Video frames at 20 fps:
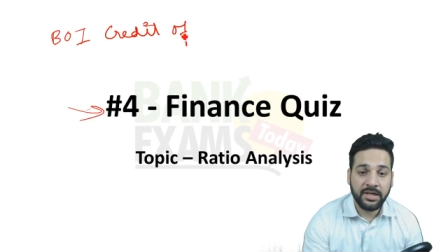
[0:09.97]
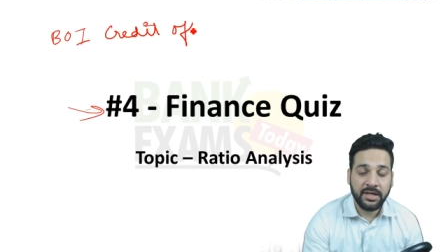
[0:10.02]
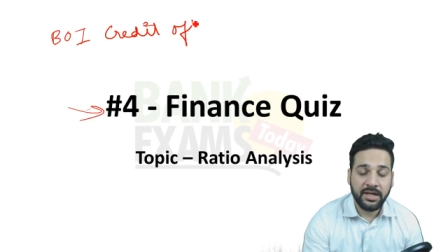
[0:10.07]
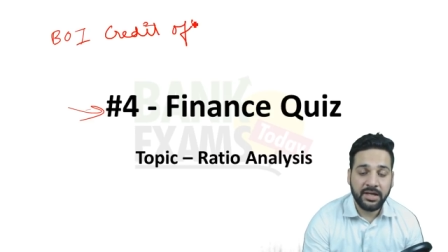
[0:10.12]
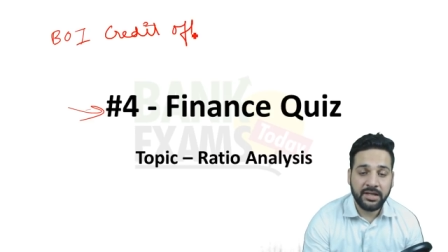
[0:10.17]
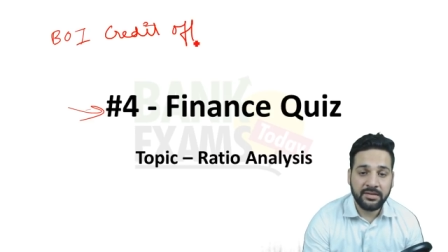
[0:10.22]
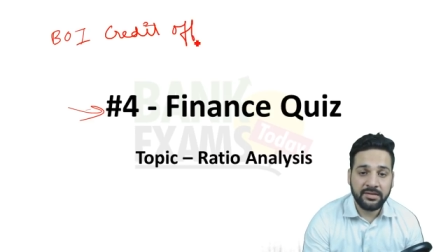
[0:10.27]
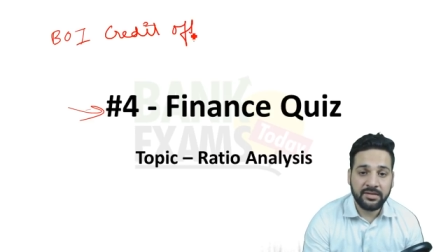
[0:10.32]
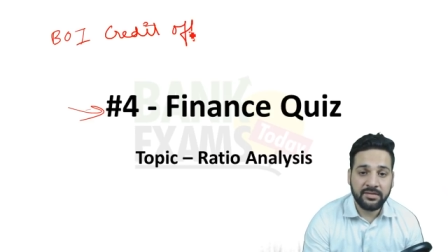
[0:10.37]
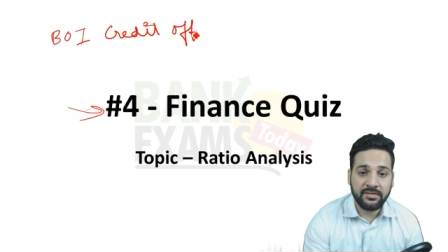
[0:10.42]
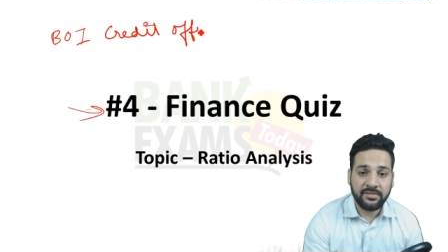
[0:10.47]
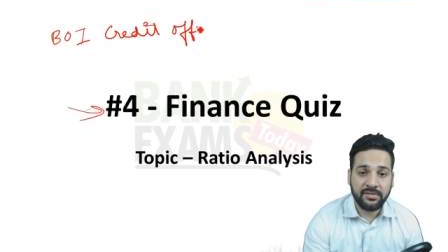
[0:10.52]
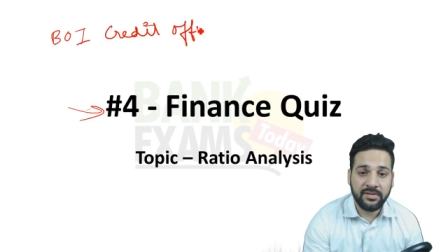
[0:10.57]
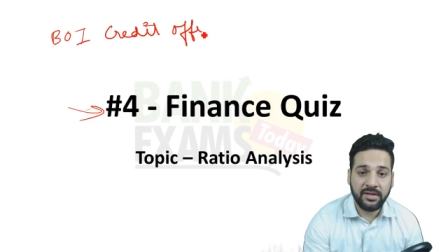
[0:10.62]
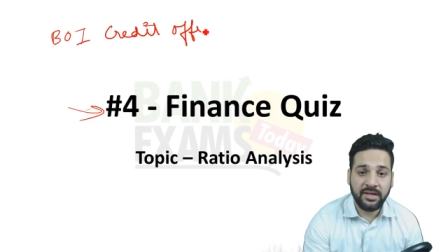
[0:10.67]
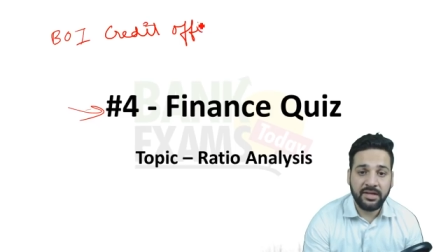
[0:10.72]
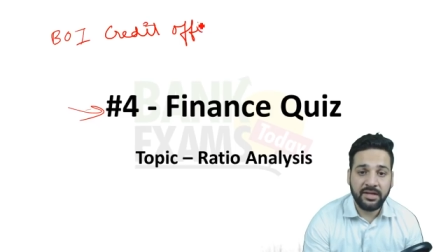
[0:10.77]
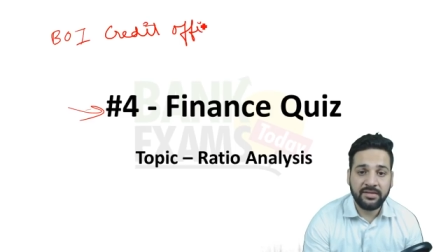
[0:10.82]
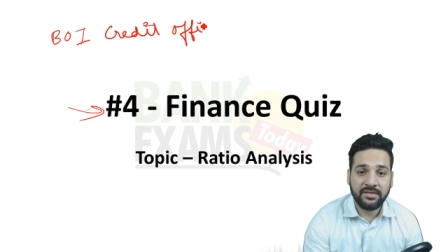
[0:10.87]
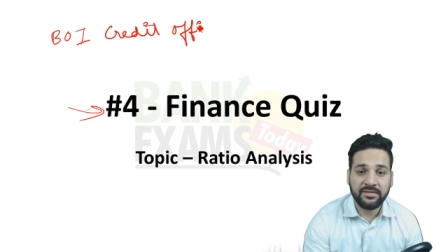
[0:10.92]
In this
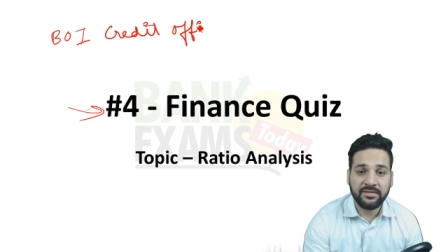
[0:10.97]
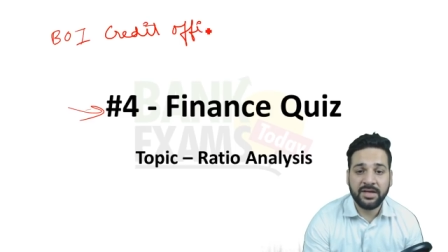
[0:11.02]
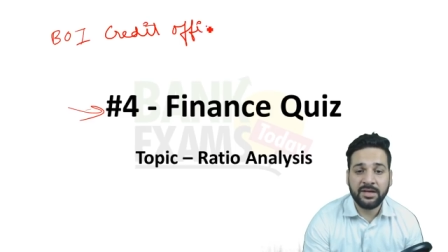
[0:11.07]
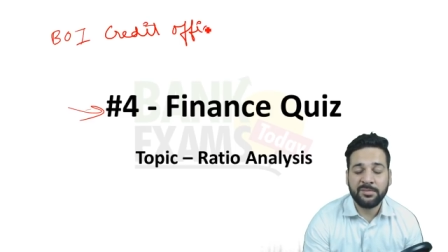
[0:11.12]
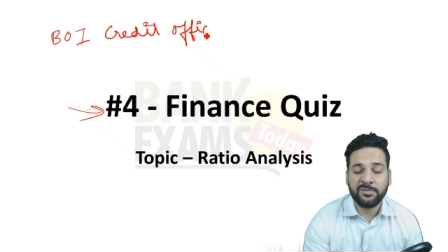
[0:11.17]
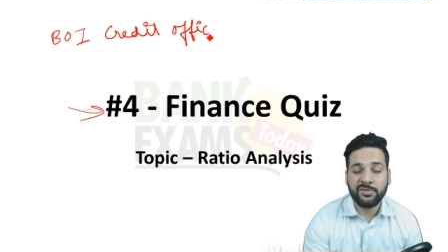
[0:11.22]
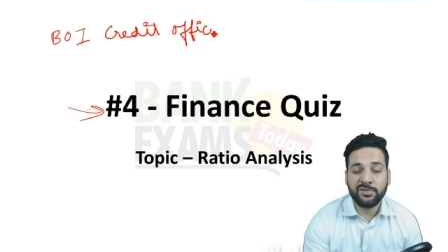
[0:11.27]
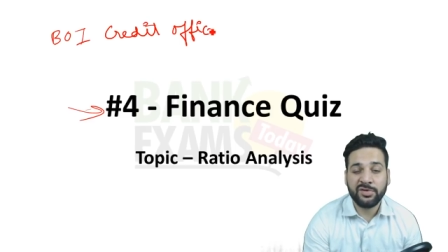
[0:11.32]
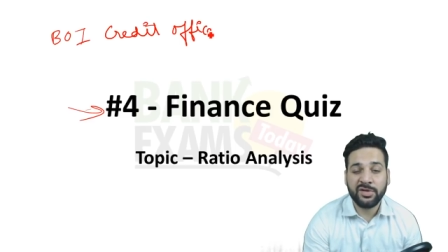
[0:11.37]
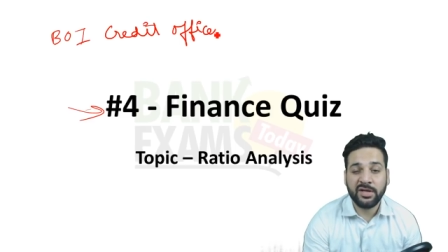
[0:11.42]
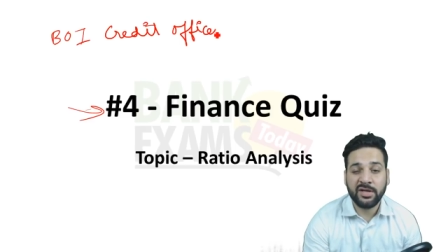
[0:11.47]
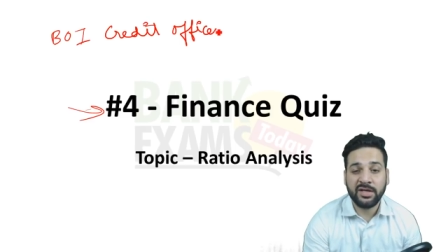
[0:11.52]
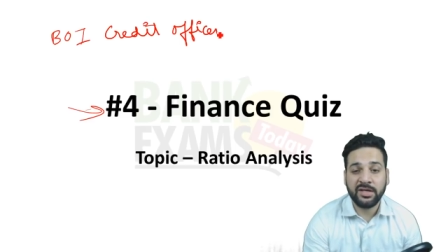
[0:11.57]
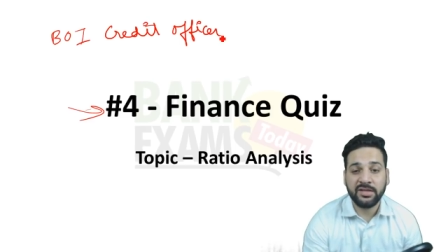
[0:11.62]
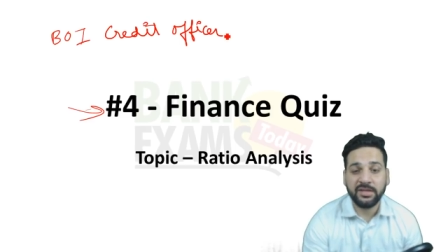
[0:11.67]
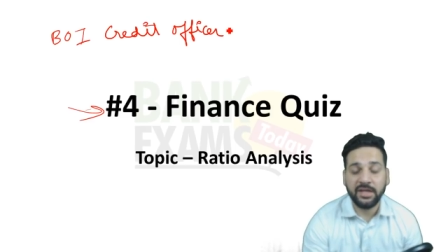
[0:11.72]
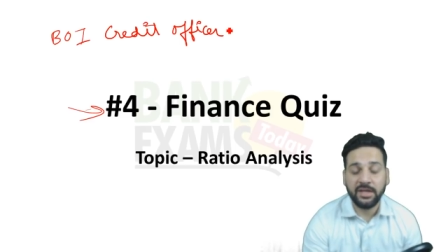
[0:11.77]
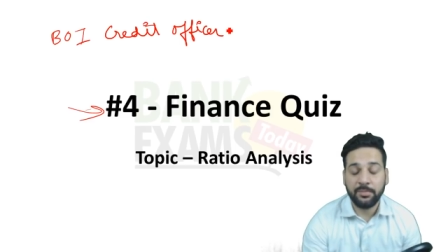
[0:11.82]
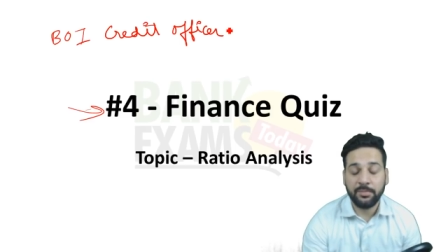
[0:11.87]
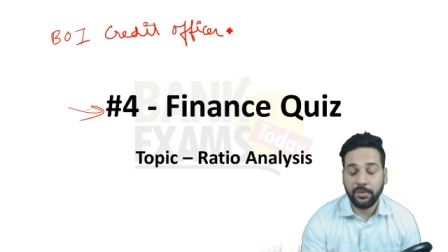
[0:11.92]
series, I am
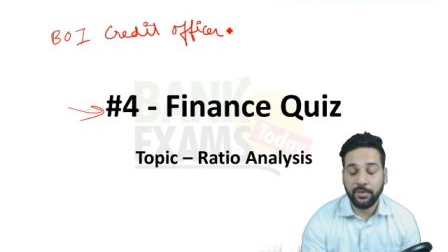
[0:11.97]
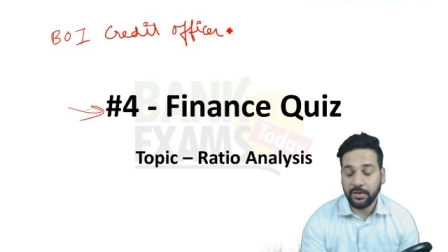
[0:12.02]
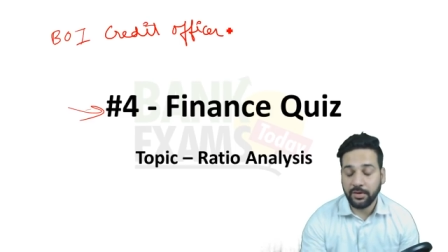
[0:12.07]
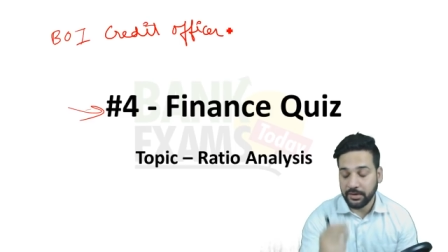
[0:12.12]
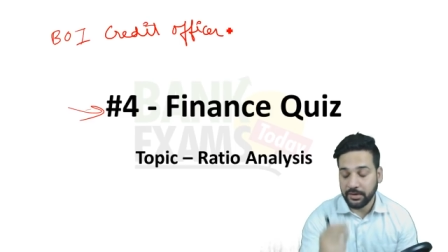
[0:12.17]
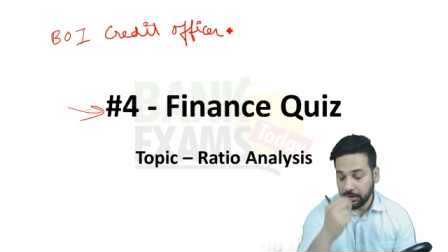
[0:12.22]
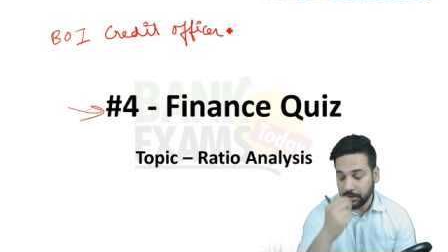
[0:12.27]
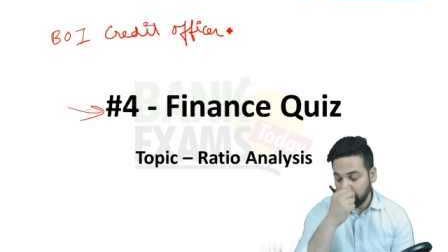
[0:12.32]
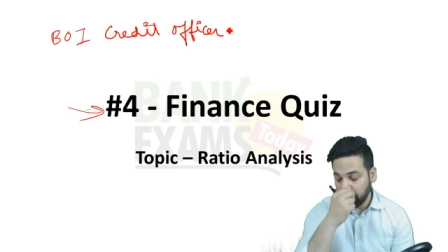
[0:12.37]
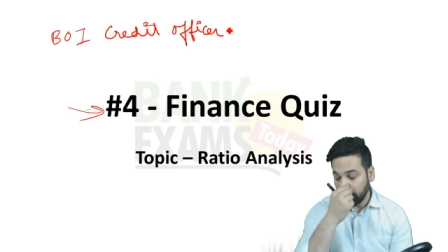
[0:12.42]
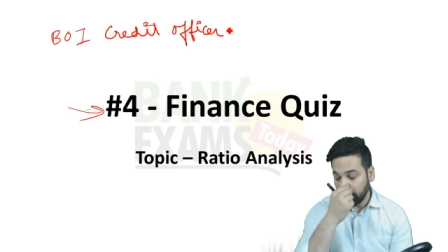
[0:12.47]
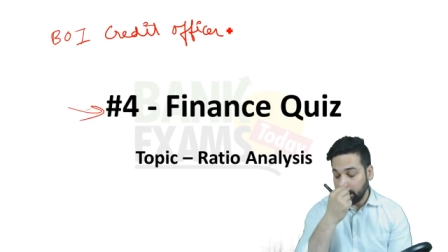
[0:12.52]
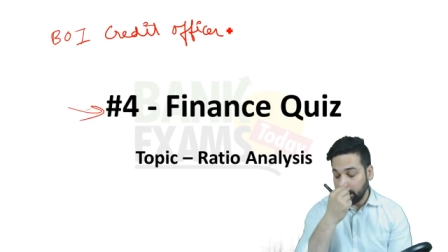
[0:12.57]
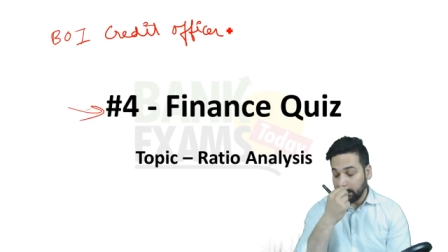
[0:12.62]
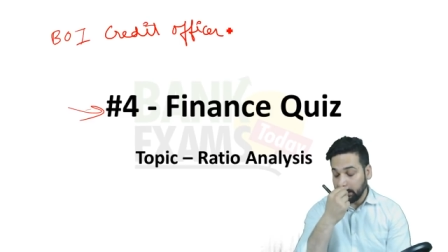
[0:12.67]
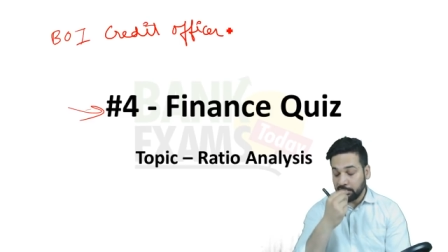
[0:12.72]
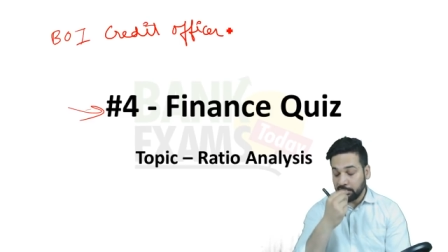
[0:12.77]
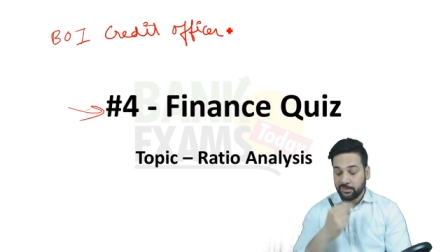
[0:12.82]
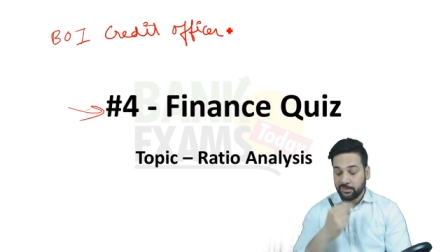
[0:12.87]
sharing the important numerical